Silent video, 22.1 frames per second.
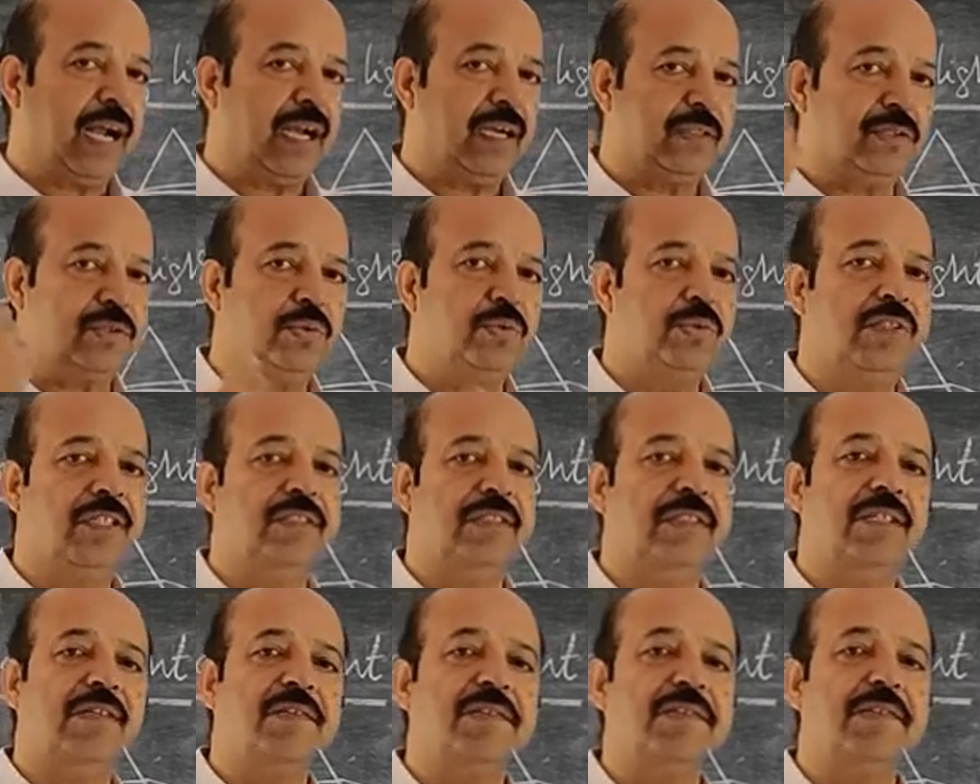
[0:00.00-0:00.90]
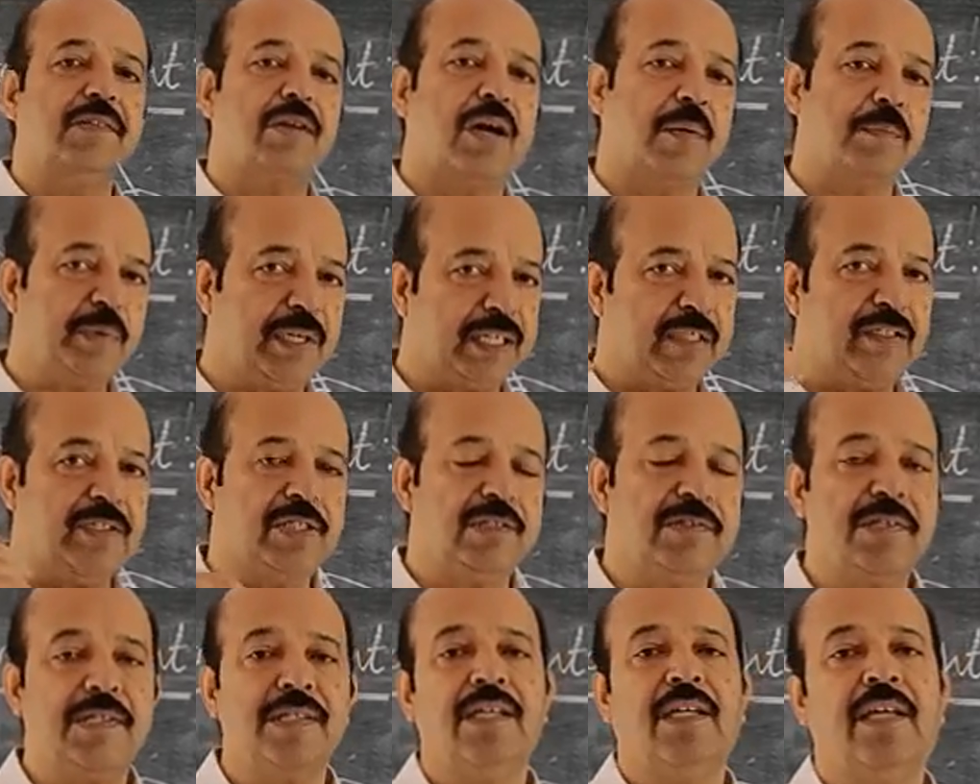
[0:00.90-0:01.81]
and through the nerves, optic
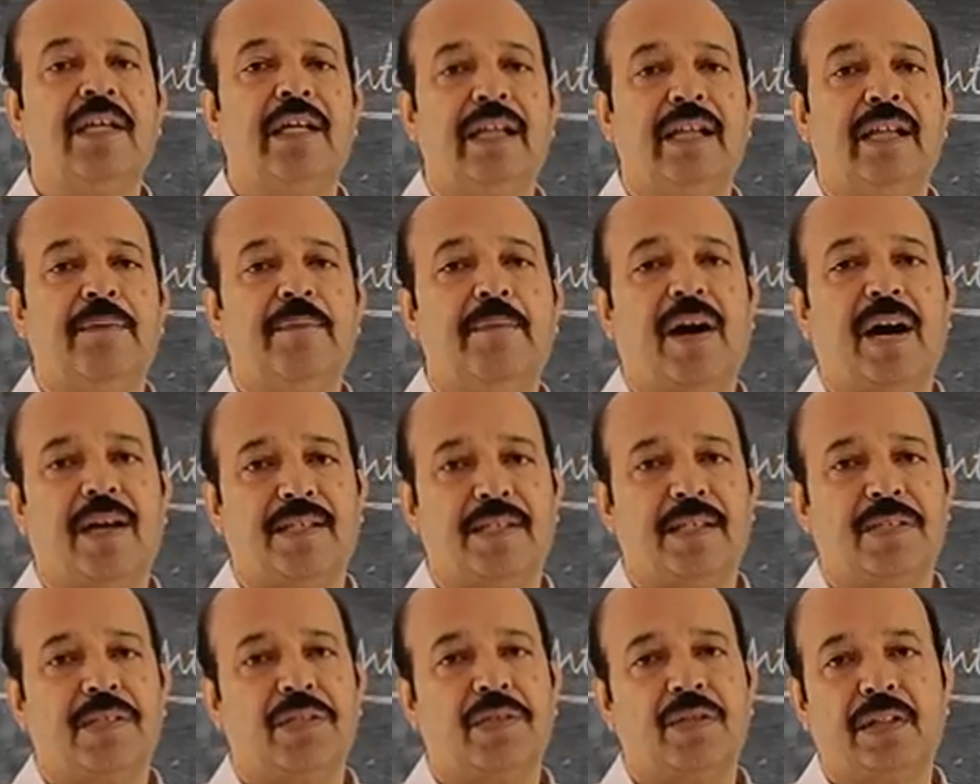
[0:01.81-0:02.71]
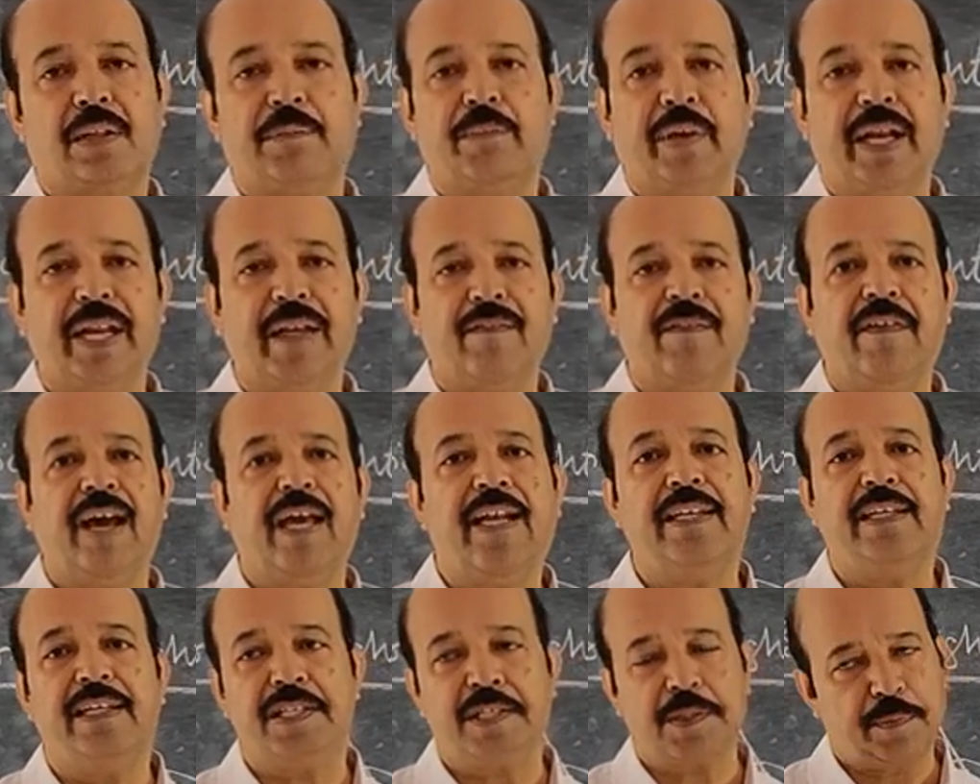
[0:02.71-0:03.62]
nerves, it passes through the brain
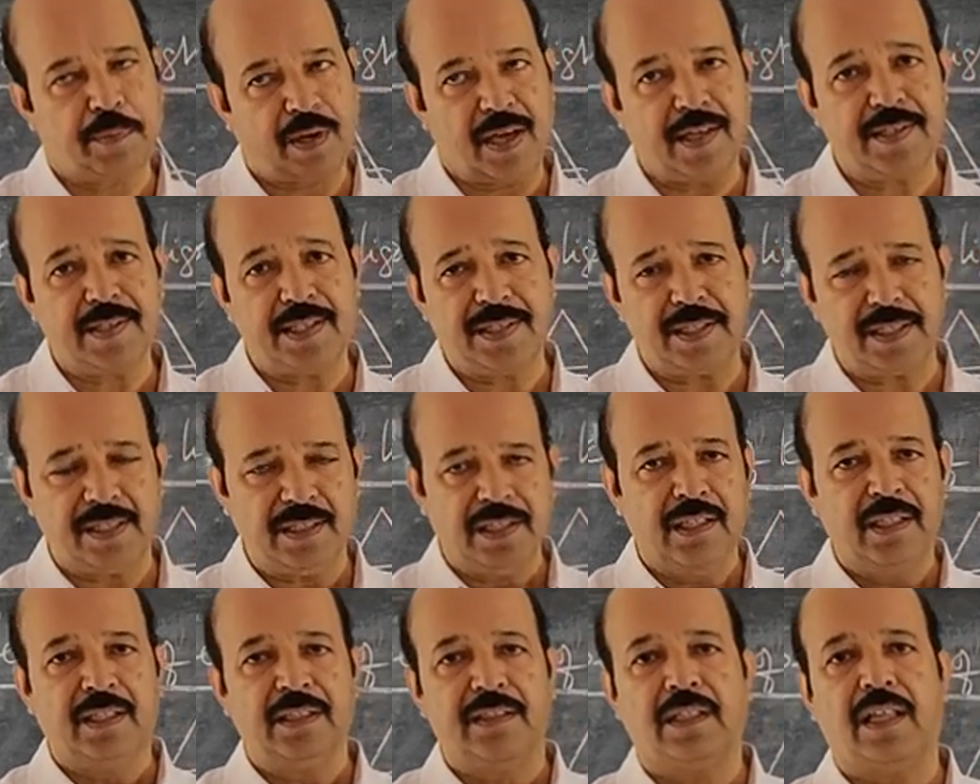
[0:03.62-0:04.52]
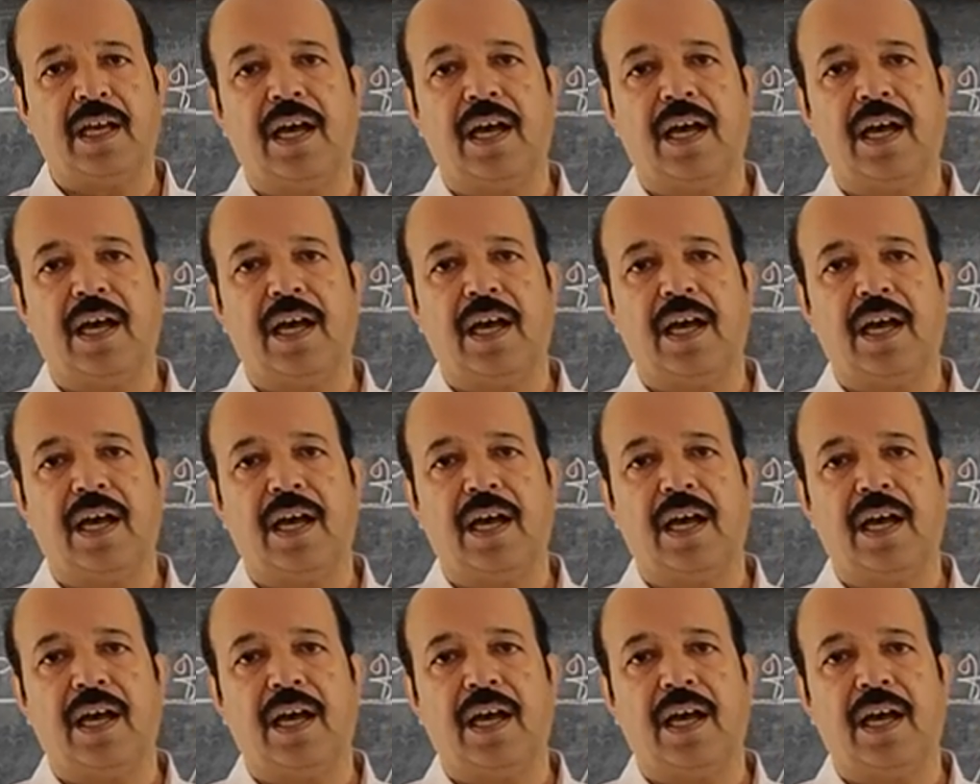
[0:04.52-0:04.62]
where it is processed.